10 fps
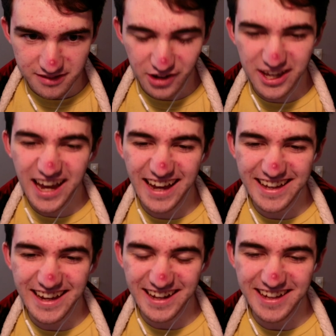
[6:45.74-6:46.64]
Okay, I
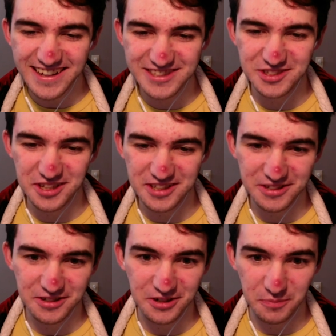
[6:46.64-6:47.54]
get it. Cause like,
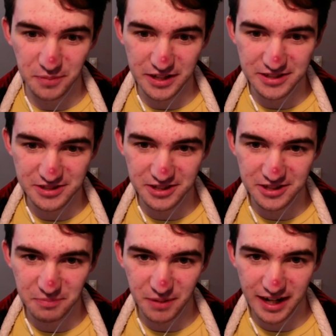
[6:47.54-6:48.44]
oh,
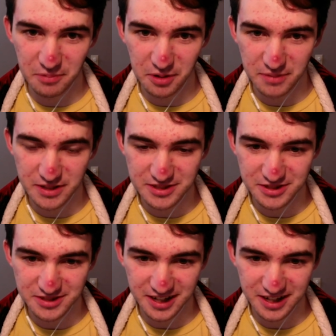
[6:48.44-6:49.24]
pizza, pineapple on pizza.